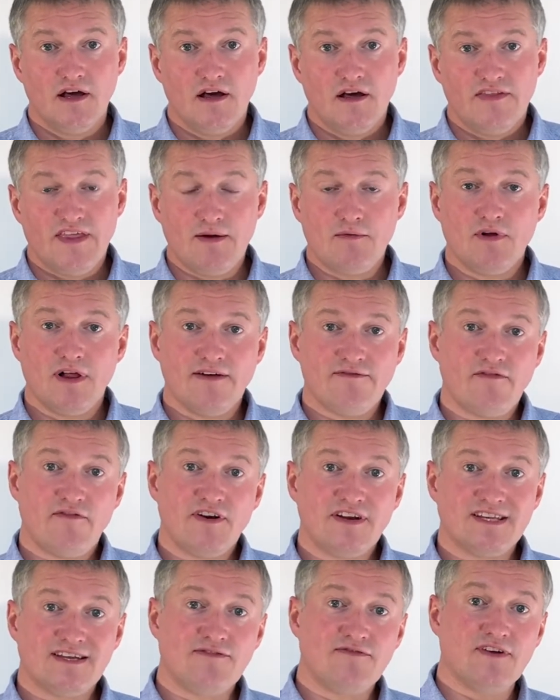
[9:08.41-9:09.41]
they will have a very
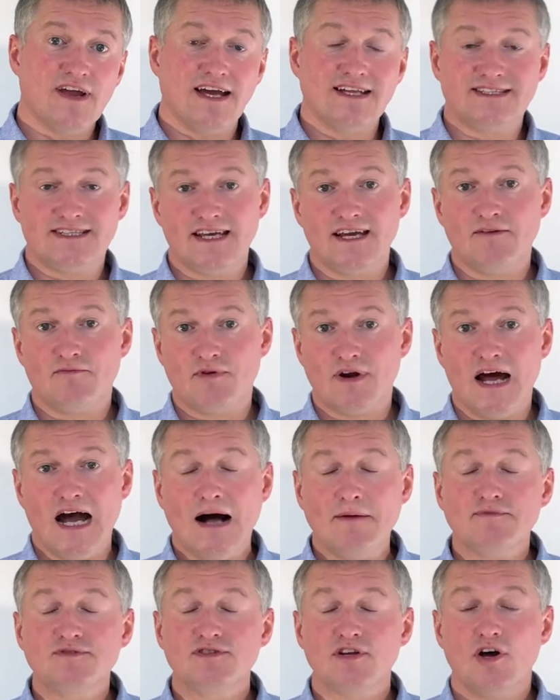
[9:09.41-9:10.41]
different idea
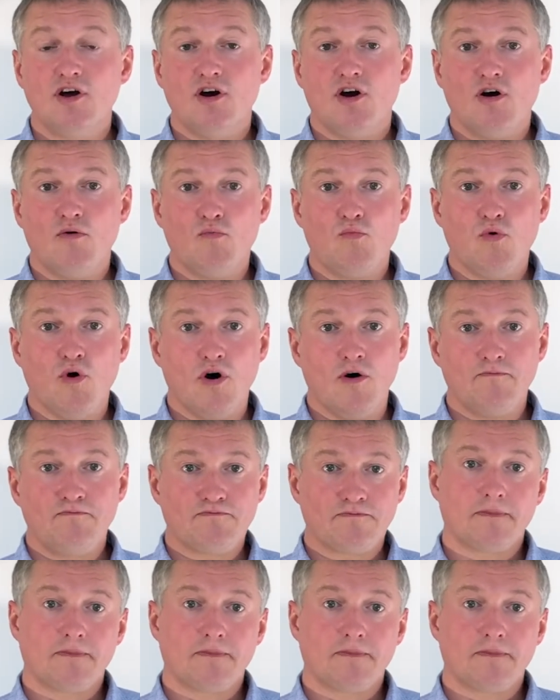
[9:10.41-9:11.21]
perhaps on what